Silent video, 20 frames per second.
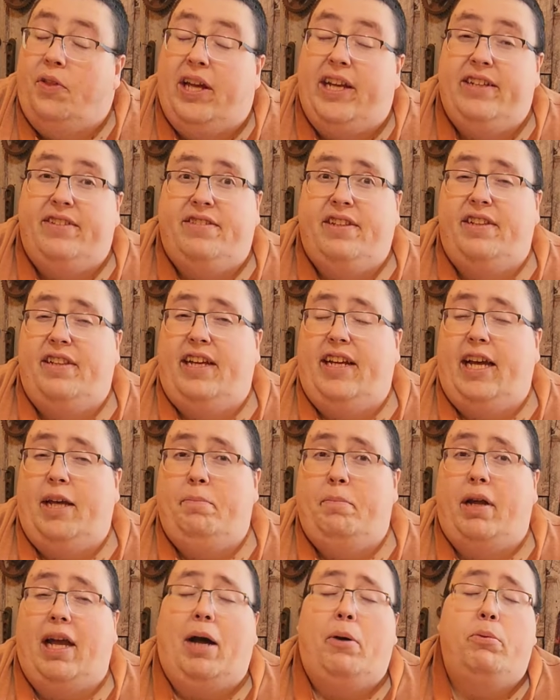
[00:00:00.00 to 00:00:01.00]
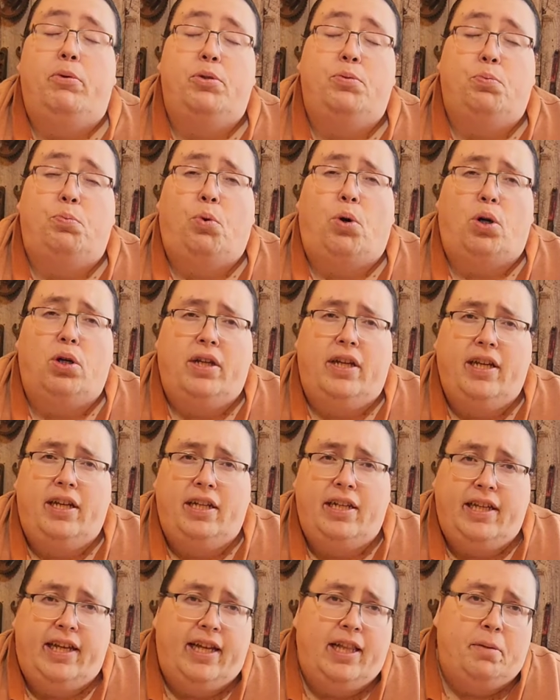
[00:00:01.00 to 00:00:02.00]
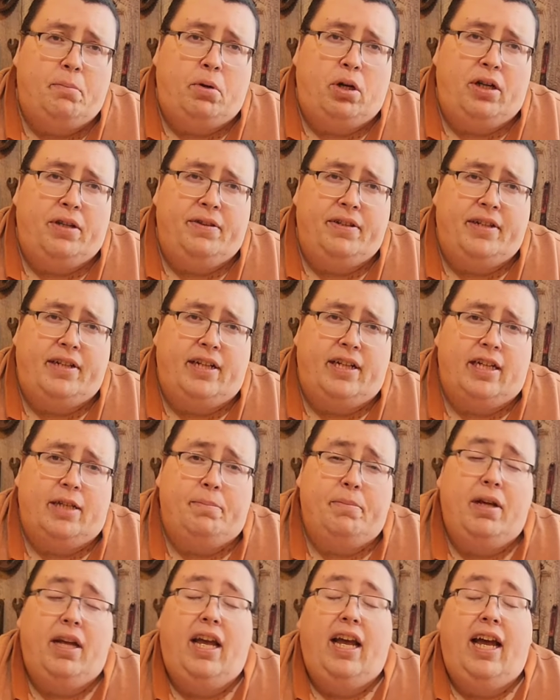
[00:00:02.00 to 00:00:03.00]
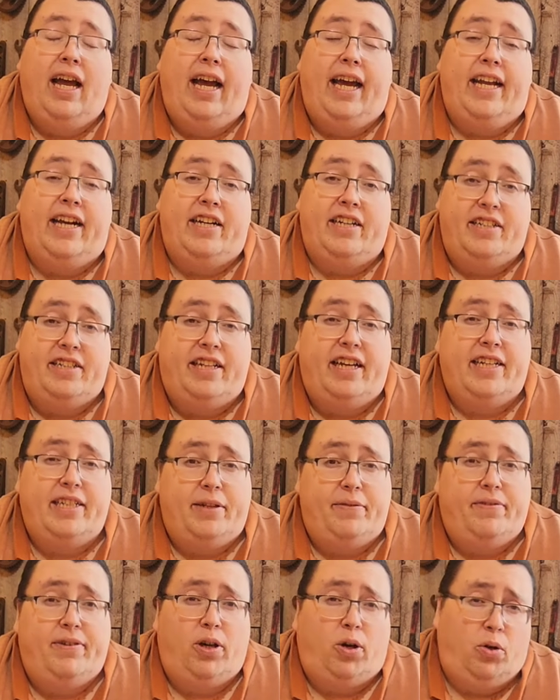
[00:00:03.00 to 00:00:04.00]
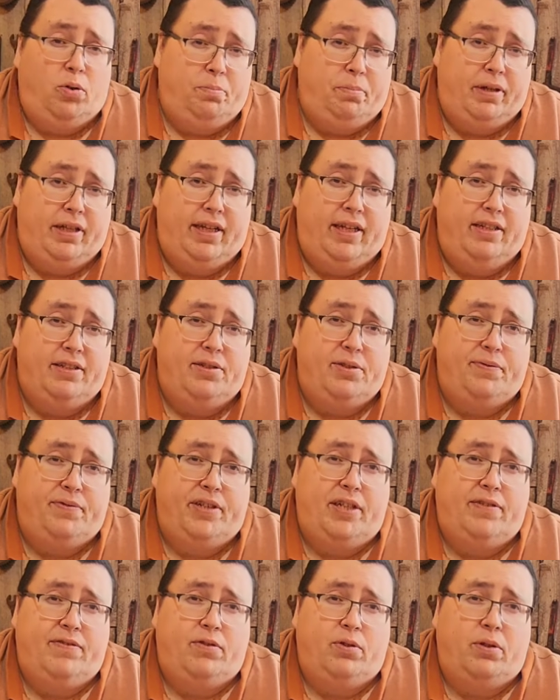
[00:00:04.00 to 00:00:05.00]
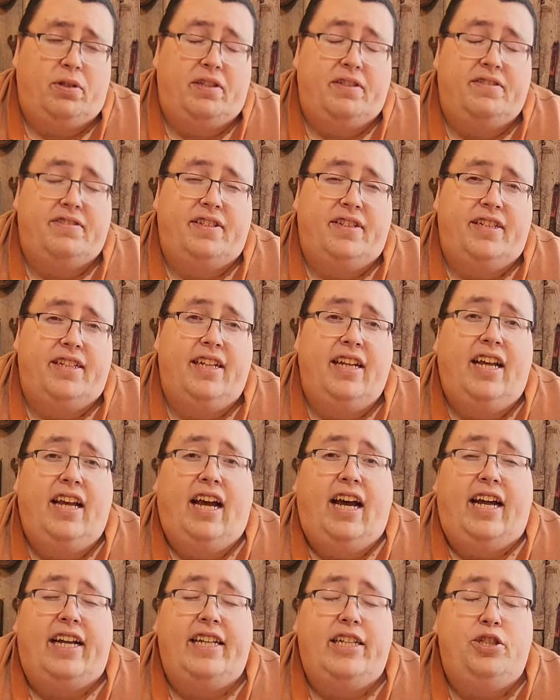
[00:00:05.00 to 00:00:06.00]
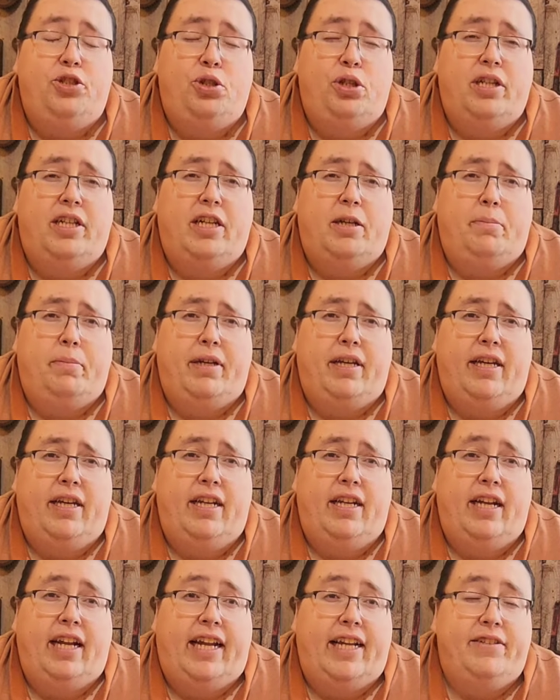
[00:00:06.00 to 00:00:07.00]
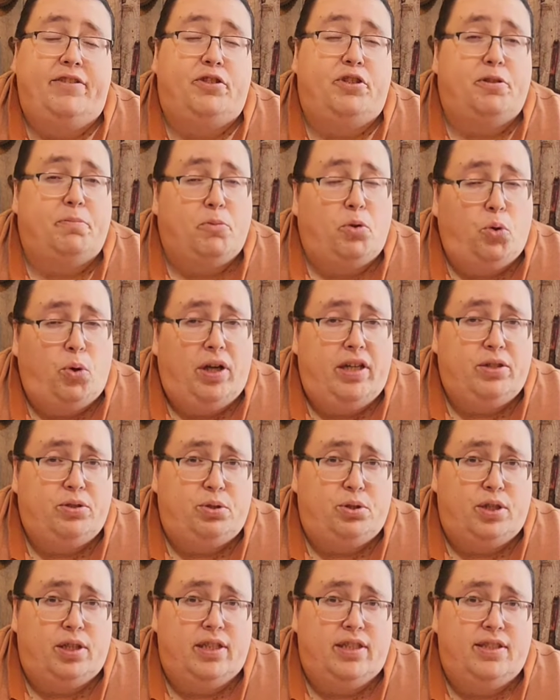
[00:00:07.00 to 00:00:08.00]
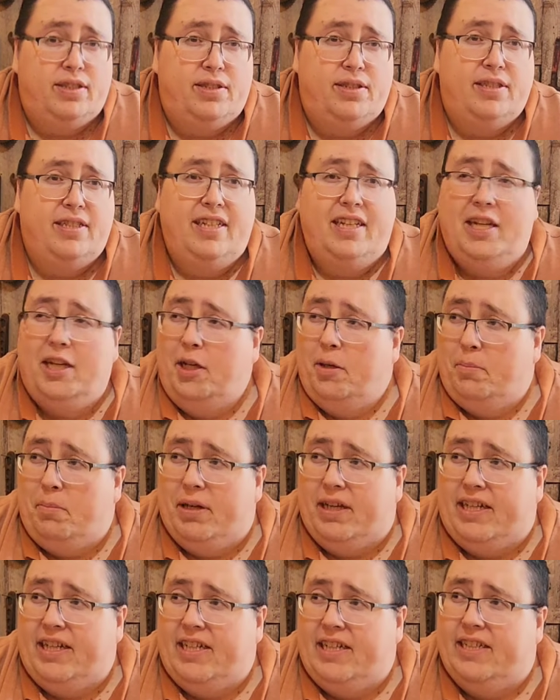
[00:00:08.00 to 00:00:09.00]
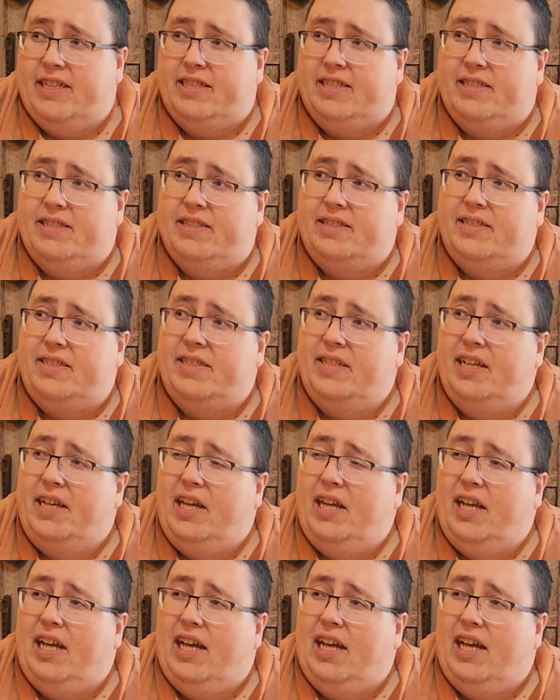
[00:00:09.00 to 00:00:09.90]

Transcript: They said they had me. I was working in Gatlinburg at the time, and a detective called me in Sevierville and said, I need you to come in and answer some questions because